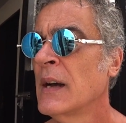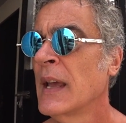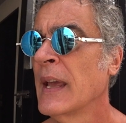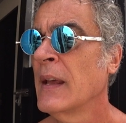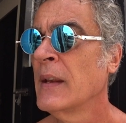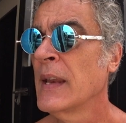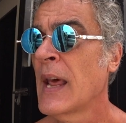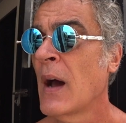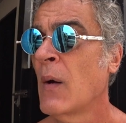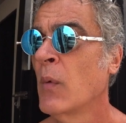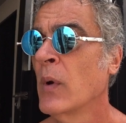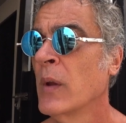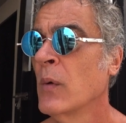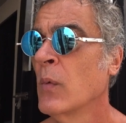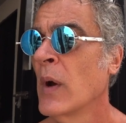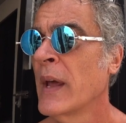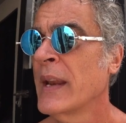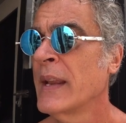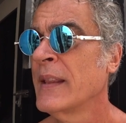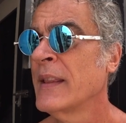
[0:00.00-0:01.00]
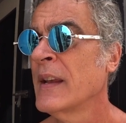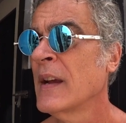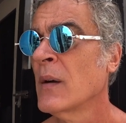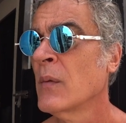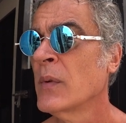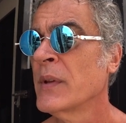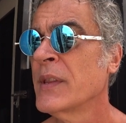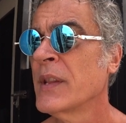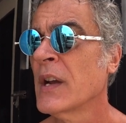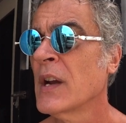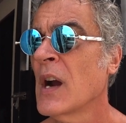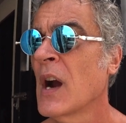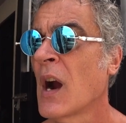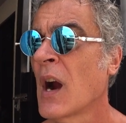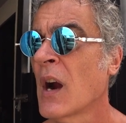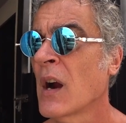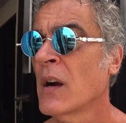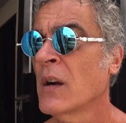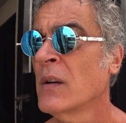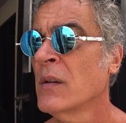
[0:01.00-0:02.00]
And now we went in there with the
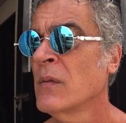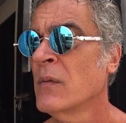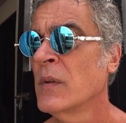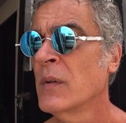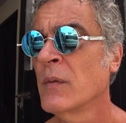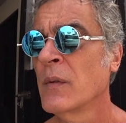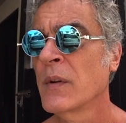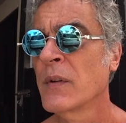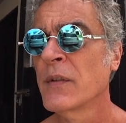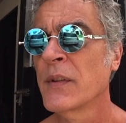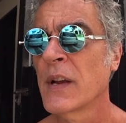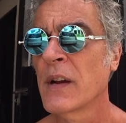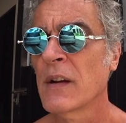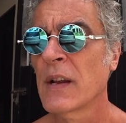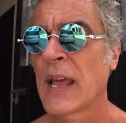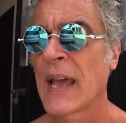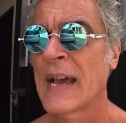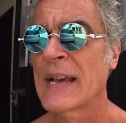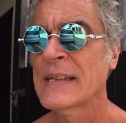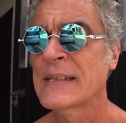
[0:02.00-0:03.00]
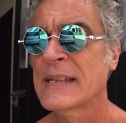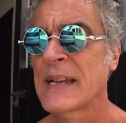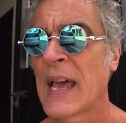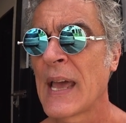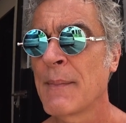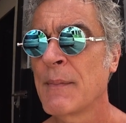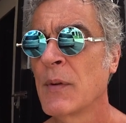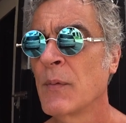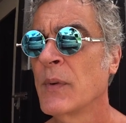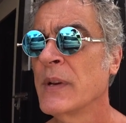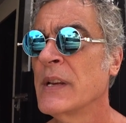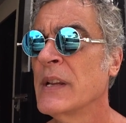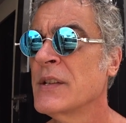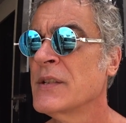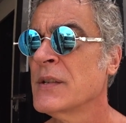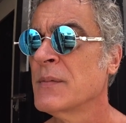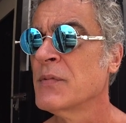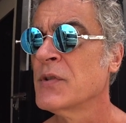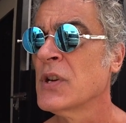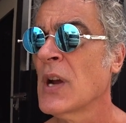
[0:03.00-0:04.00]
car, and we were there last time, and we did
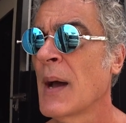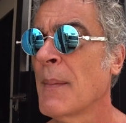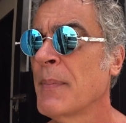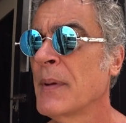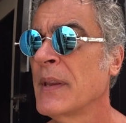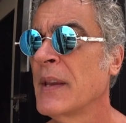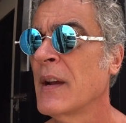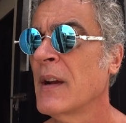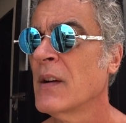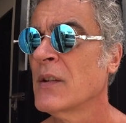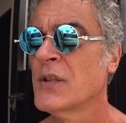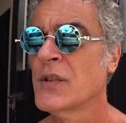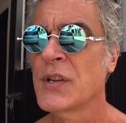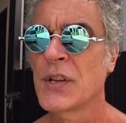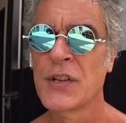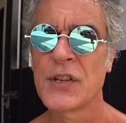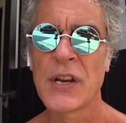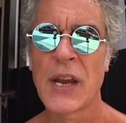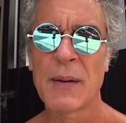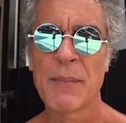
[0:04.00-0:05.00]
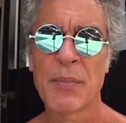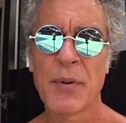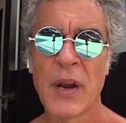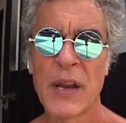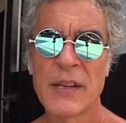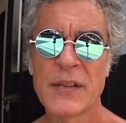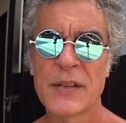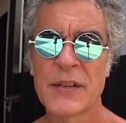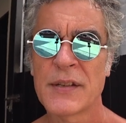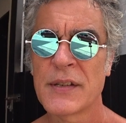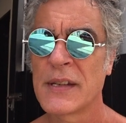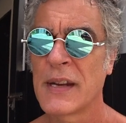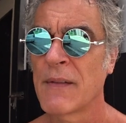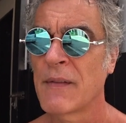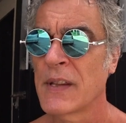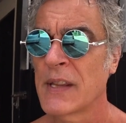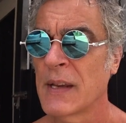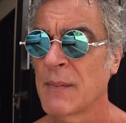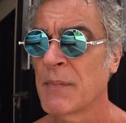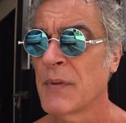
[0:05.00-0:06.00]
some shopping there to check prices and
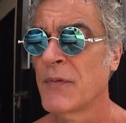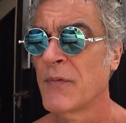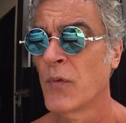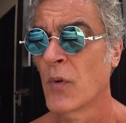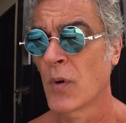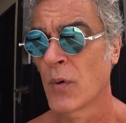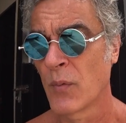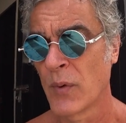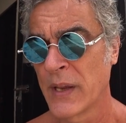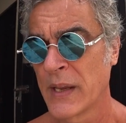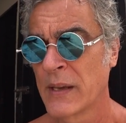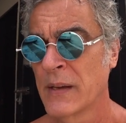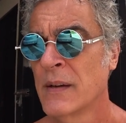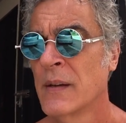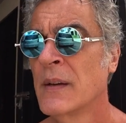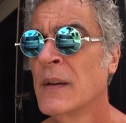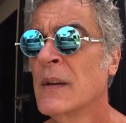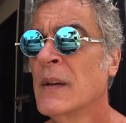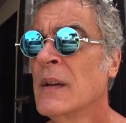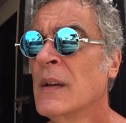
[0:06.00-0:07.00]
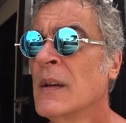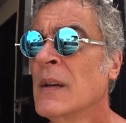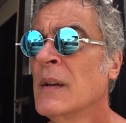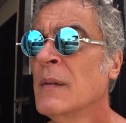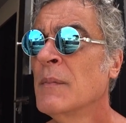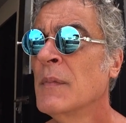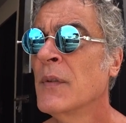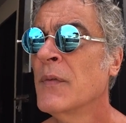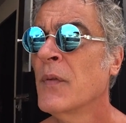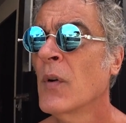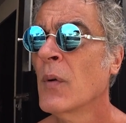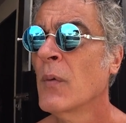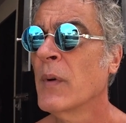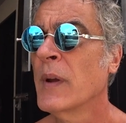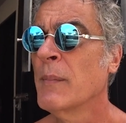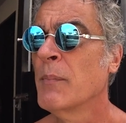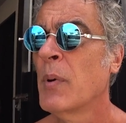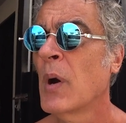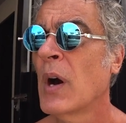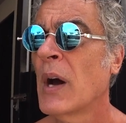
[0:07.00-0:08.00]
everything before
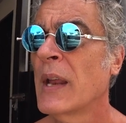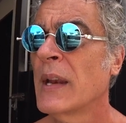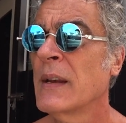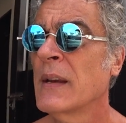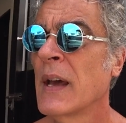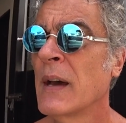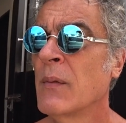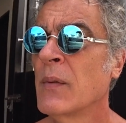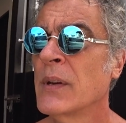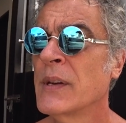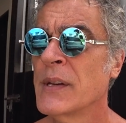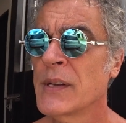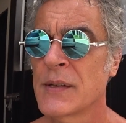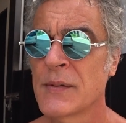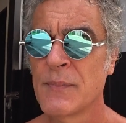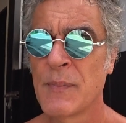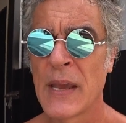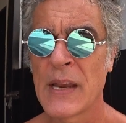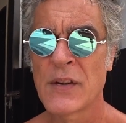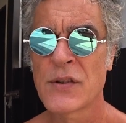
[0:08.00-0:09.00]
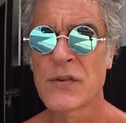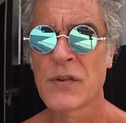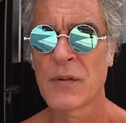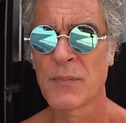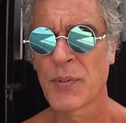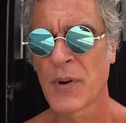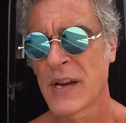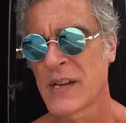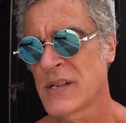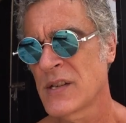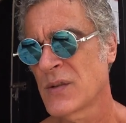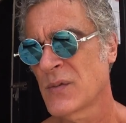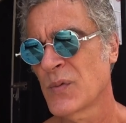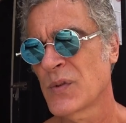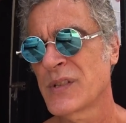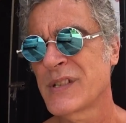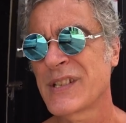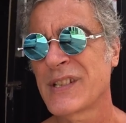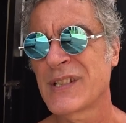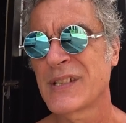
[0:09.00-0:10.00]
we bought. I wanted to make sure prices were
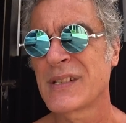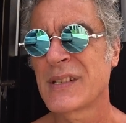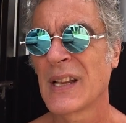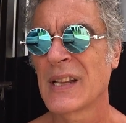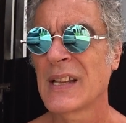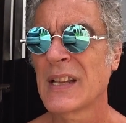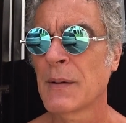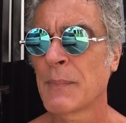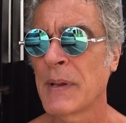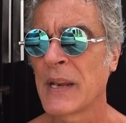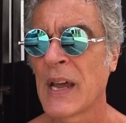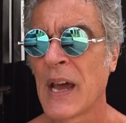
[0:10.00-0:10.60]
just a little bit